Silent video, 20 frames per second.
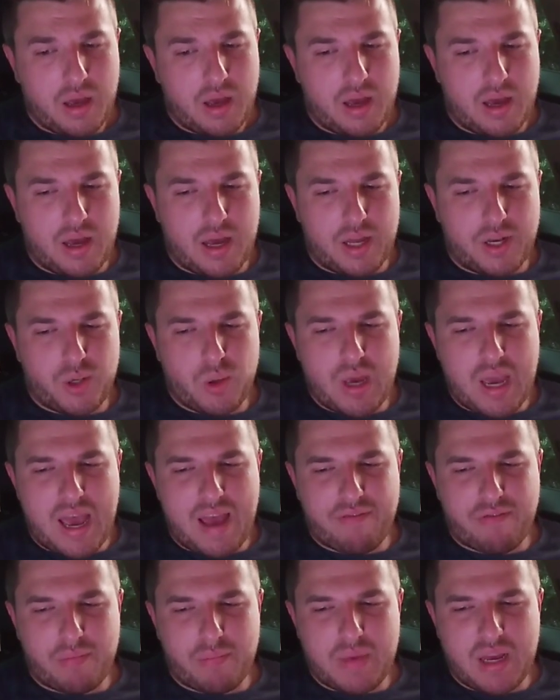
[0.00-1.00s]
Do you
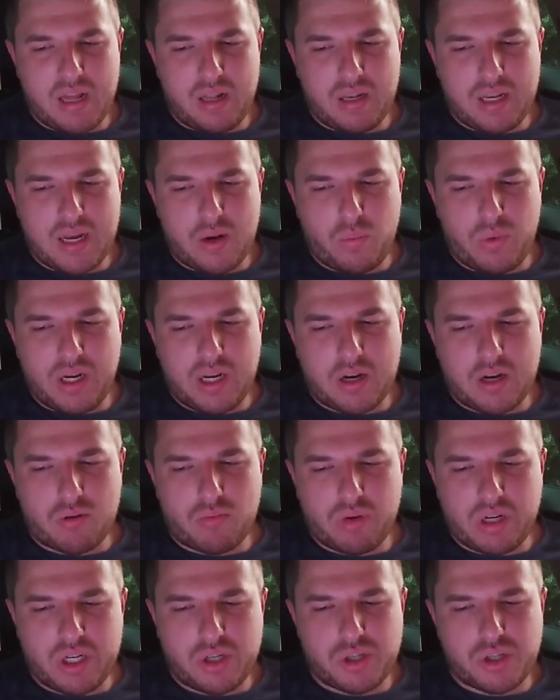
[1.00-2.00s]
have a mail that we can
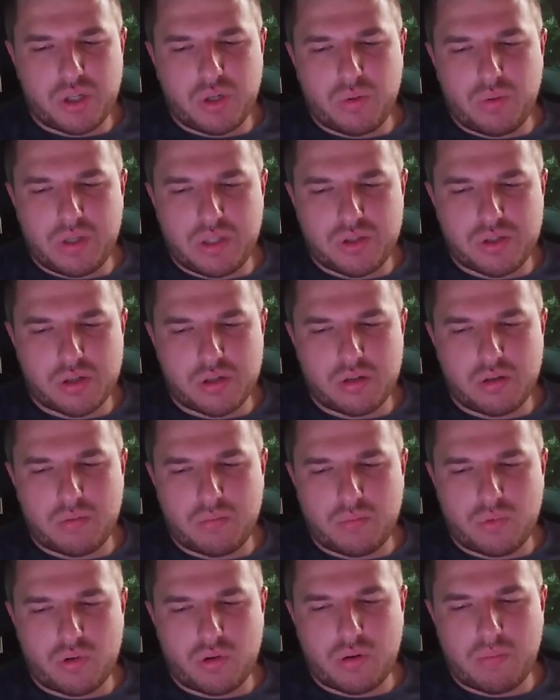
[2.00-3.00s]
reach you? We journal
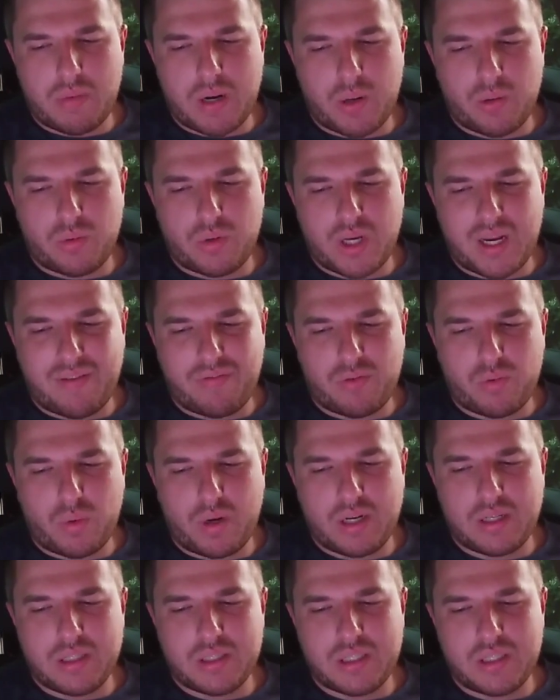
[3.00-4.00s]
more about
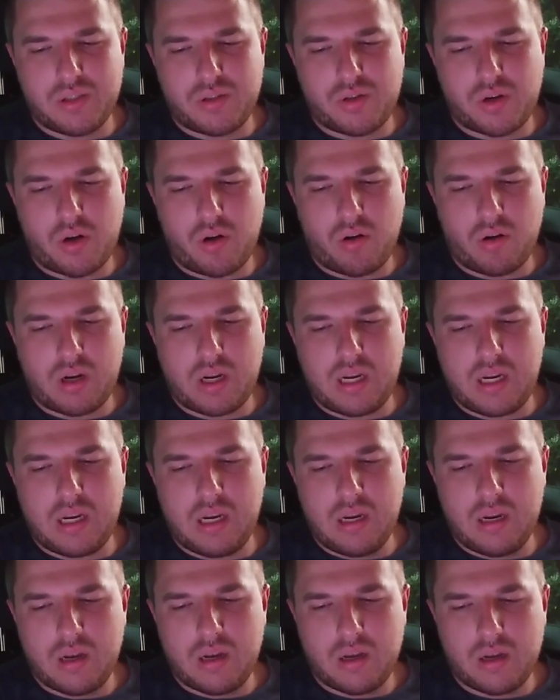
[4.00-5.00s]
F20s in
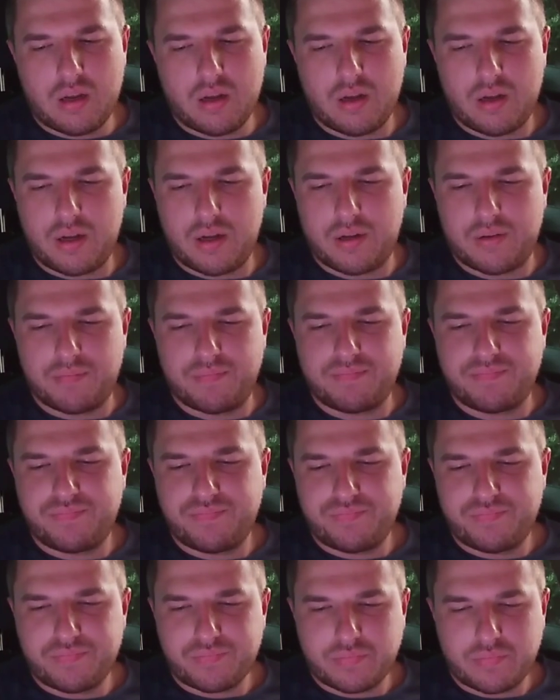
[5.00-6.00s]
Turkey.
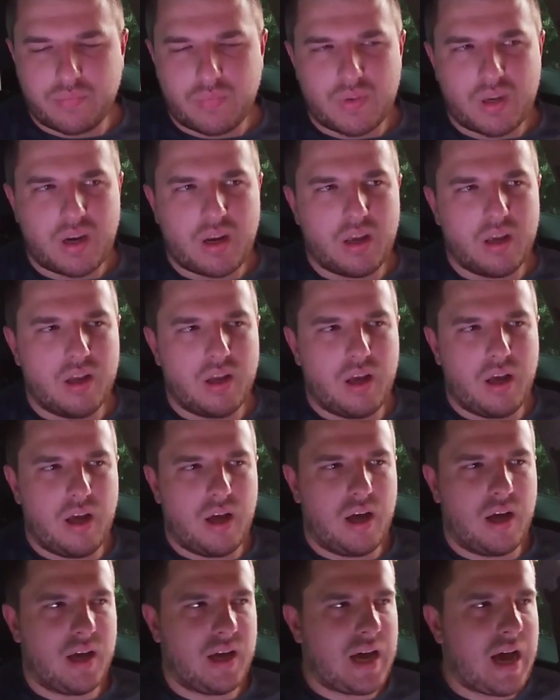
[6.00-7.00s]

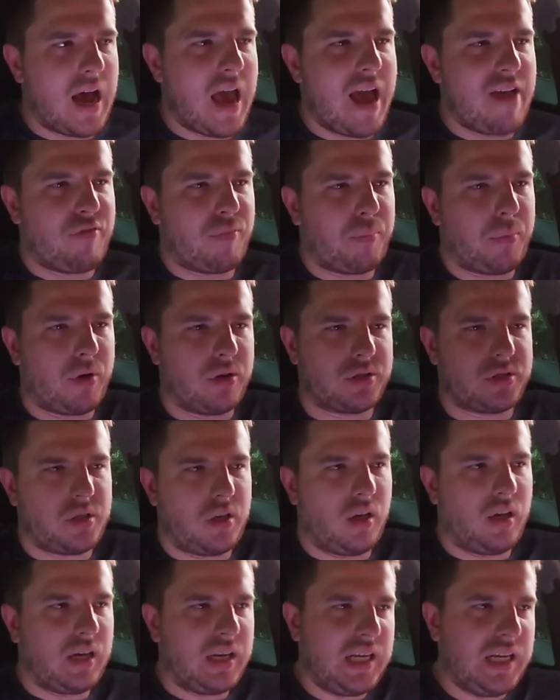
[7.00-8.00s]
I have a
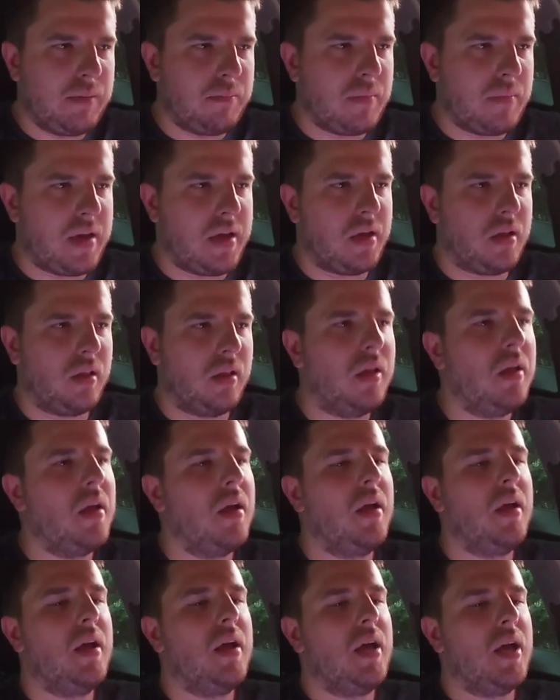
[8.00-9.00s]
personal email,
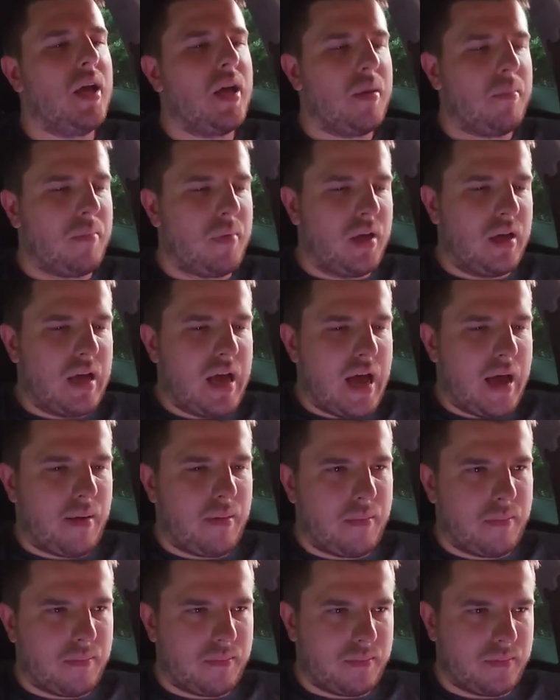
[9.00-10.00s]
but
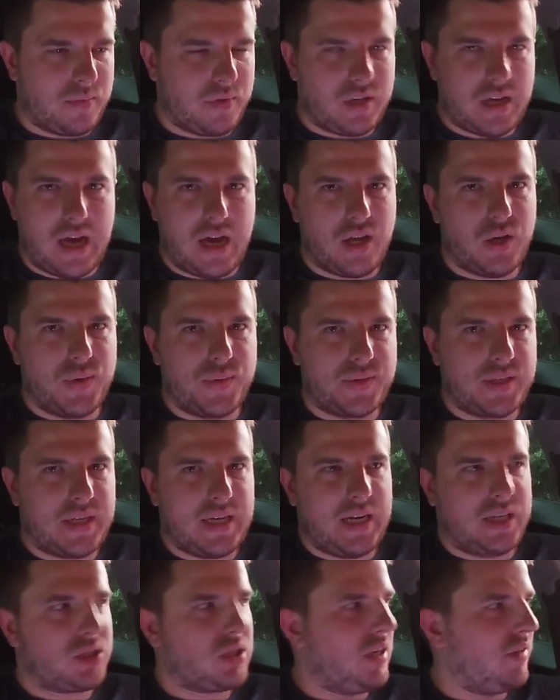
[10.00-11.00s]
I use
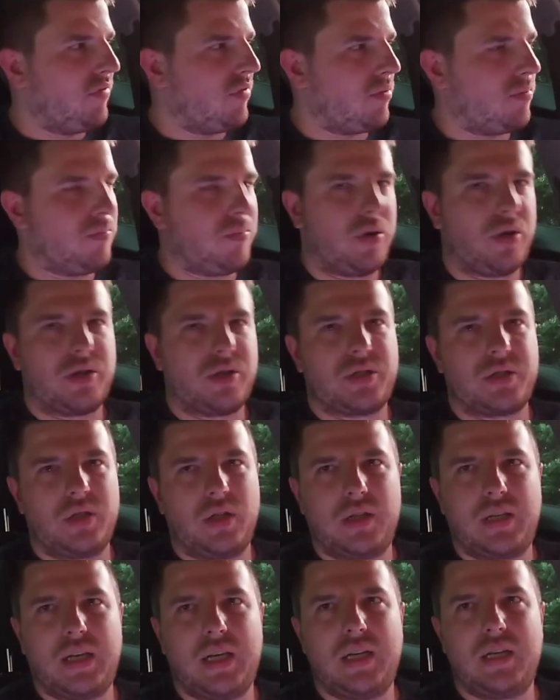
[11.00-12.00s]
it actually for
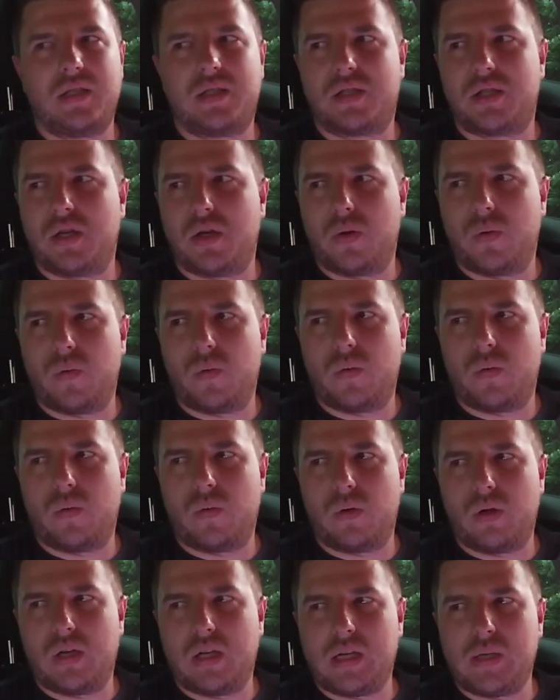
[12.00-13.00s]
personal things,
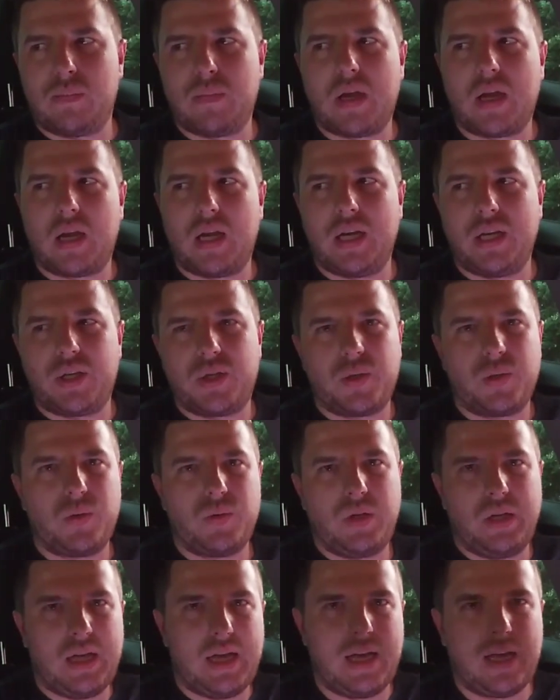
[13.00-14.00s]
so emailing
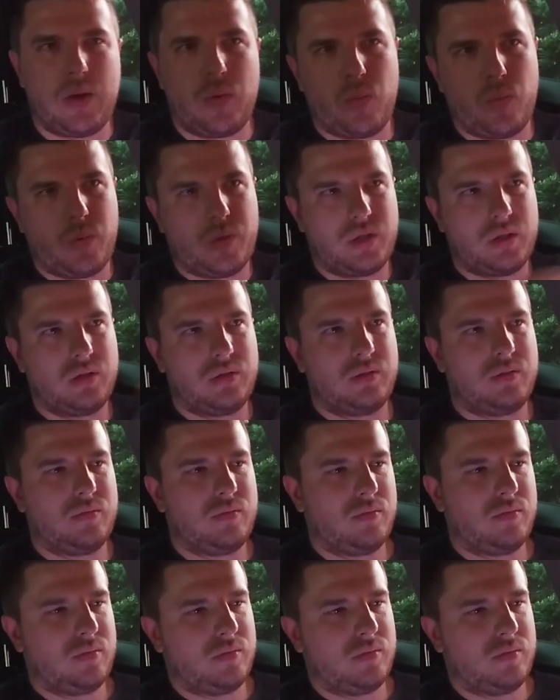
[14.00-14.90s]
to that will...